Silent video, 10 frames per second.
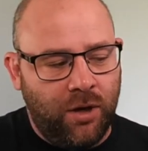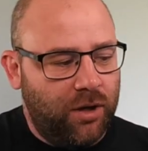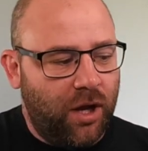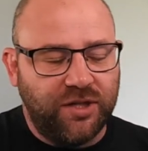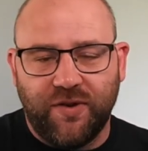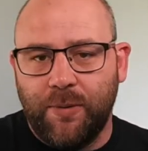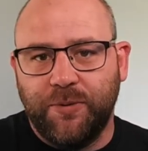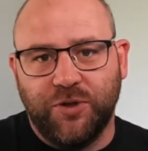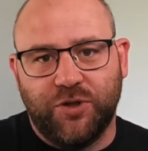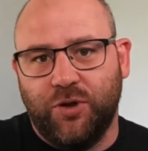loads of
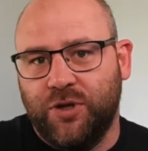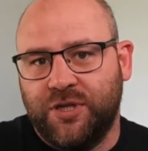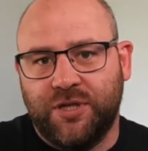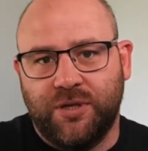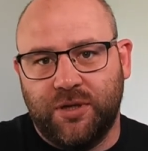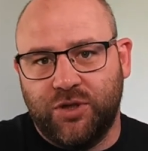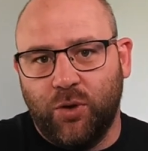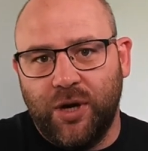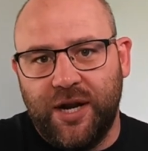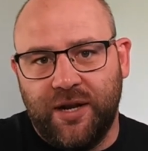open source tooling